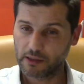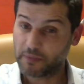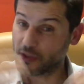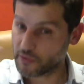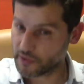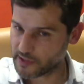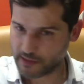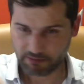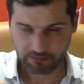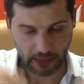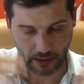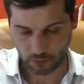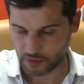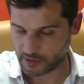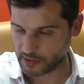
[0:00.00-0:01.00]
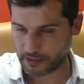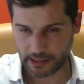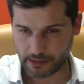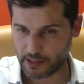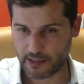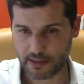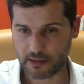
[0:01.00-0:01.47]
appearance, I would say like
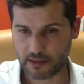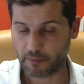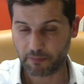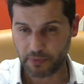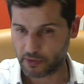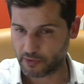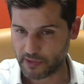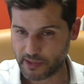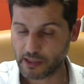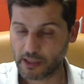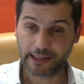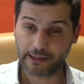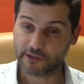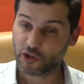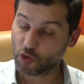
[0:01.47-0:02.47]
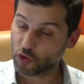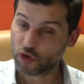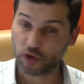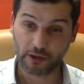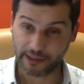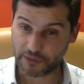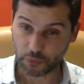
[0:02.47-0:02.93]
that, appearance in
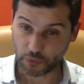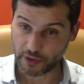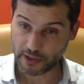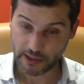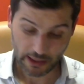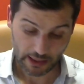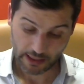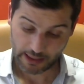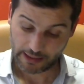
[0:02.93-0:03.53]
social networks.